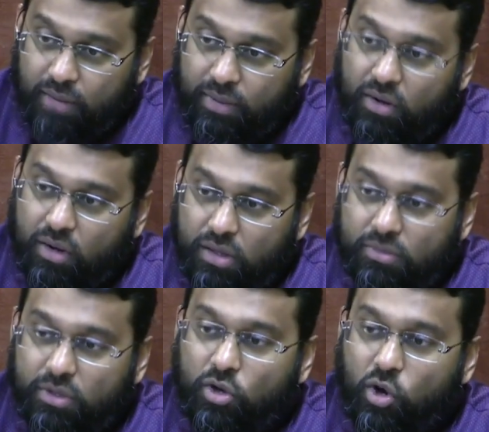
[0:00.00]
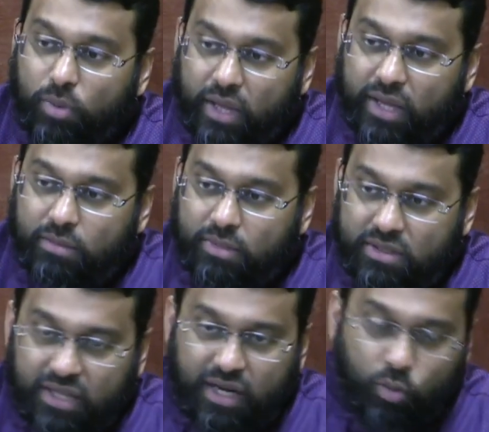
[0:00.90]
I call them the noble enemies,
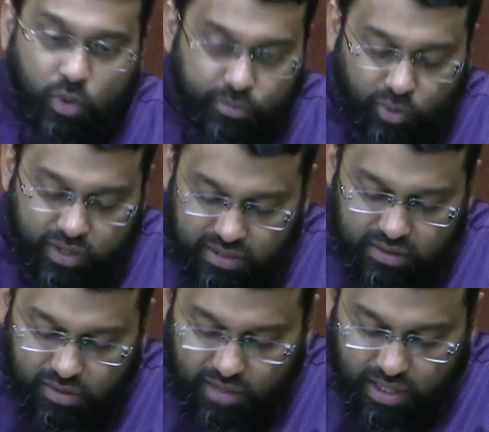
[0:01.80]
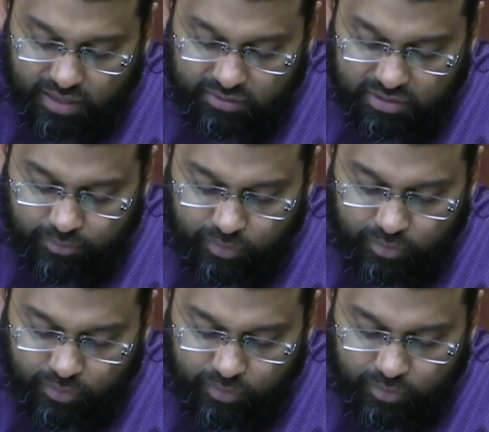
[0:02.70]
that at one point in their lives